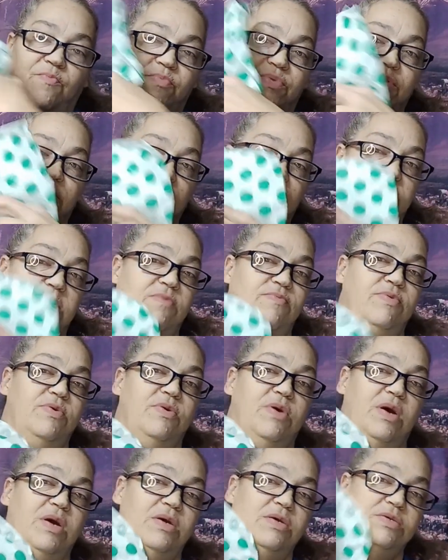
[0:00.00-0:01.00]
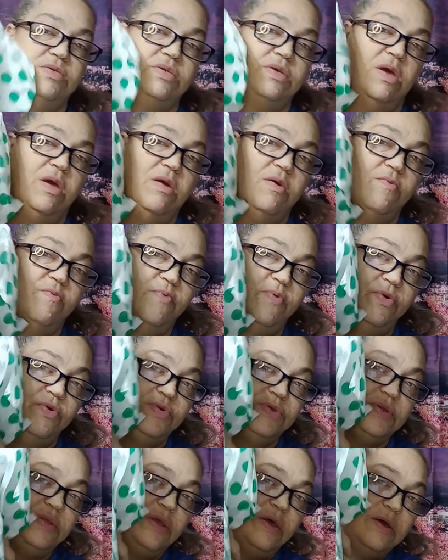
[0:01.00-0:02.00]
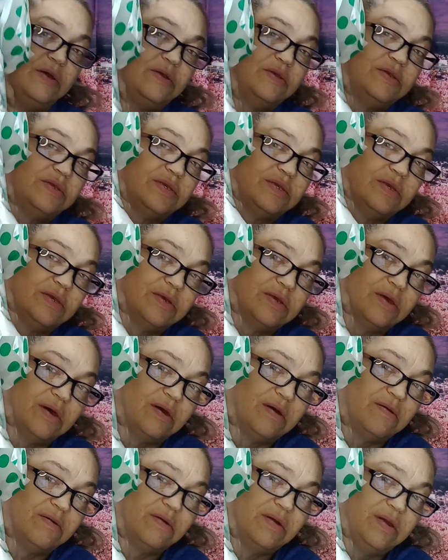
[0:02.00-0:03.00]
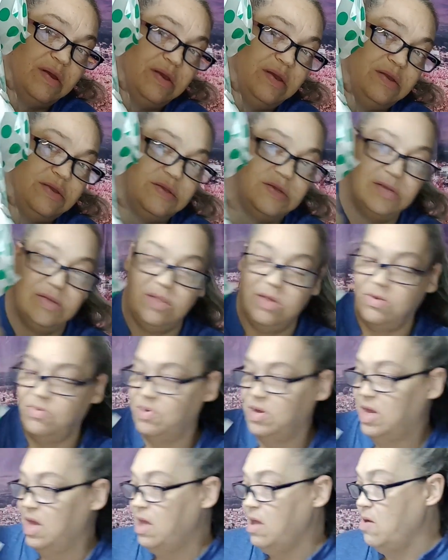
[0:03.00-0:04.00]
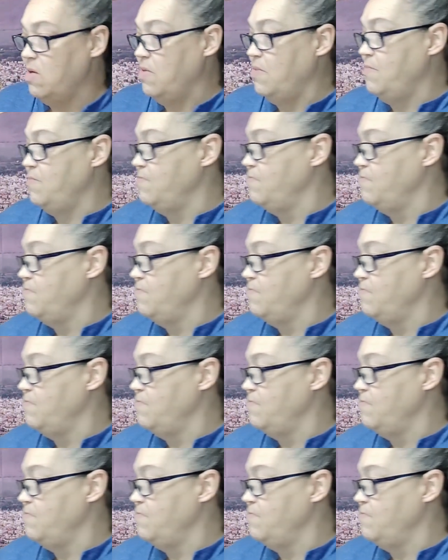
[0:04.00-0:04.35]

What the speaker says: So give you guys first looks. All right, there we go.